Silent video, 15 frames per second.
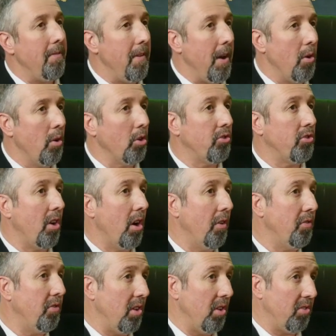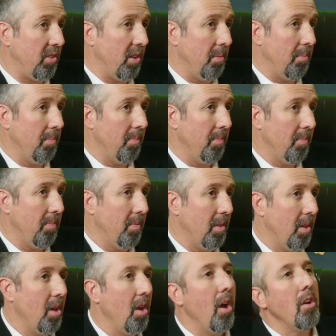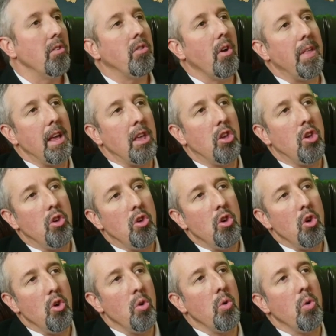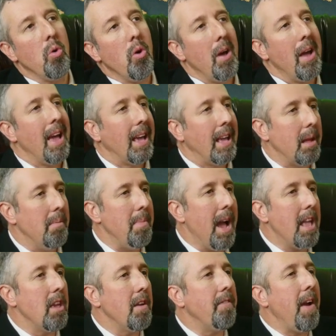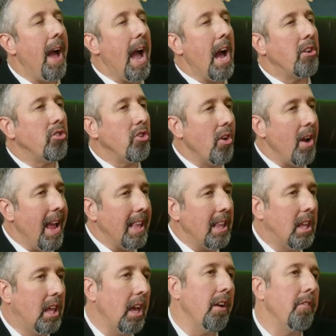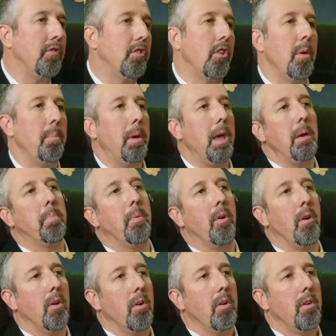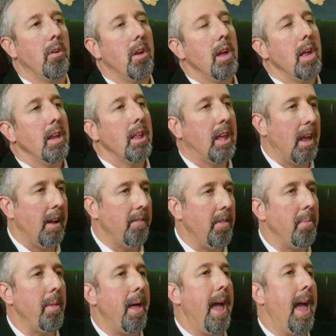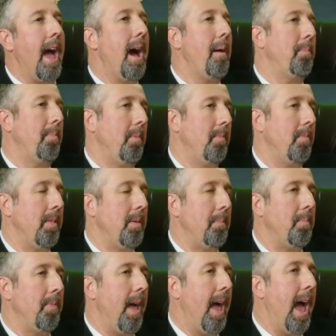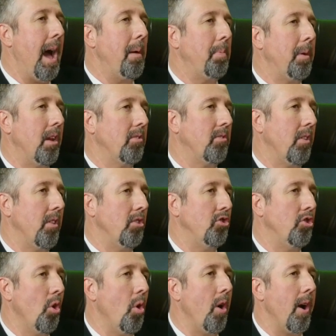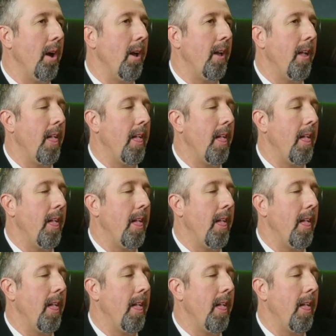federal serve system so that you can manufacture and give to the people. Give them the happiness and the joy.